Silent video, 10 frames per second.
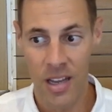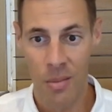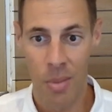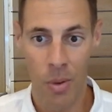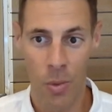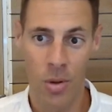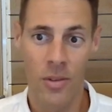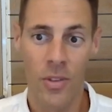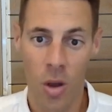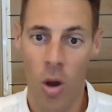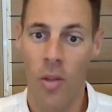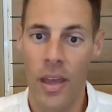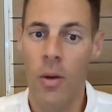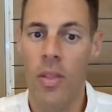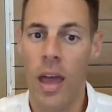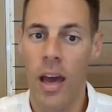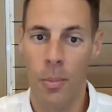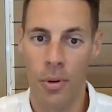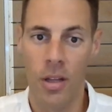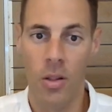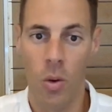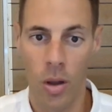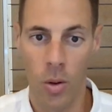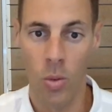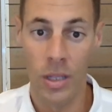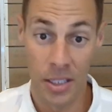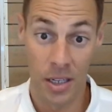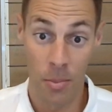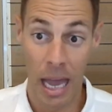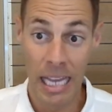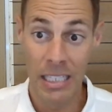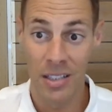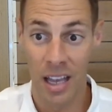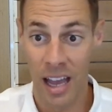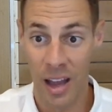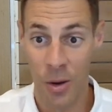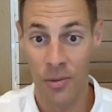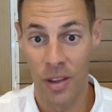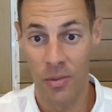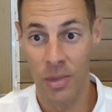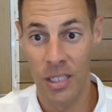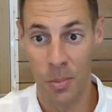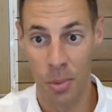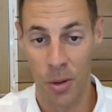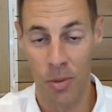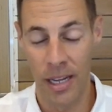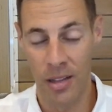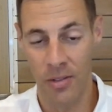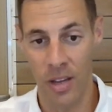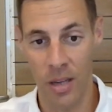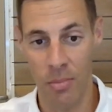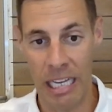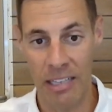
but we wouldn't have got there without a pretty loyal listening base who have given me some pretty regular feedback.